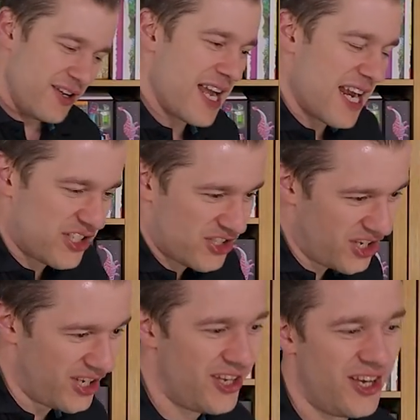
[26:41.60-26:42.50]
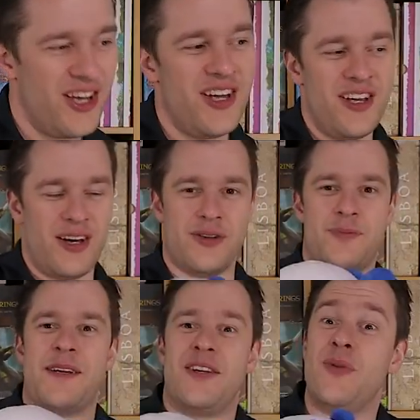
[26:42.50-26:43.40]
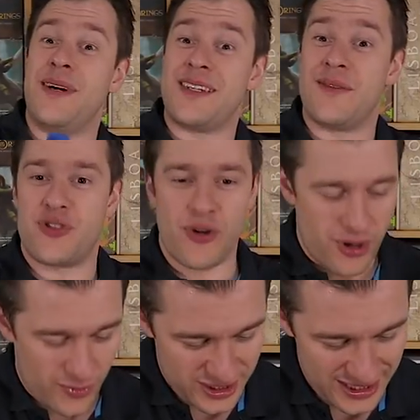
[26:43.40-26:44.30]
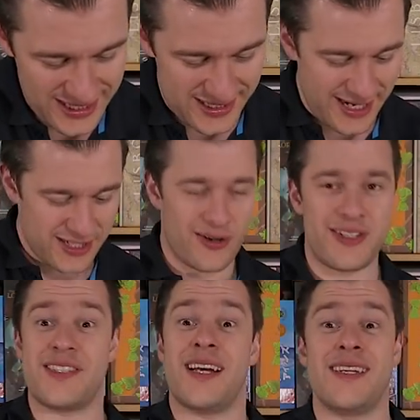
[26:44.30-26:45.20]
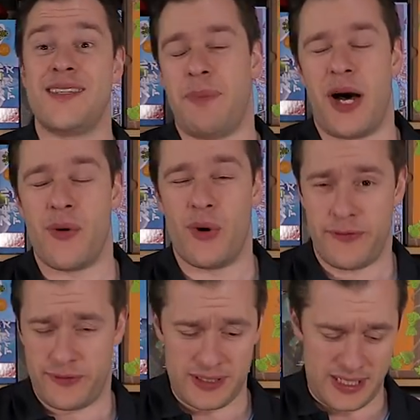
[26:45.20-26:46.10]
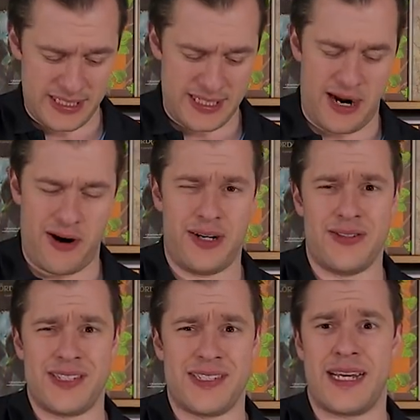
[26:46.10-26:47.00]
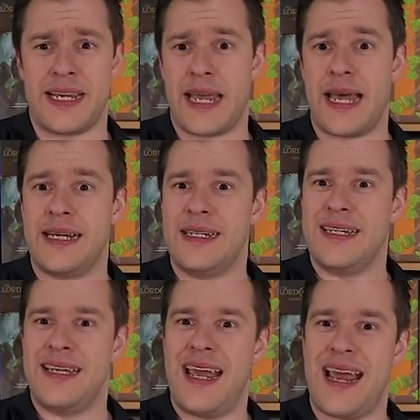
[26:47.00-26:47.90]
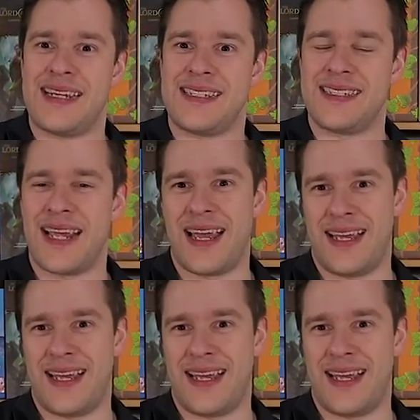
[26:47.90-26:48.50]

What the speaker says: Yes. I was spending all my time stroking one of these things, so I decided to buy one from the Dice Tower. And it was just like, yes.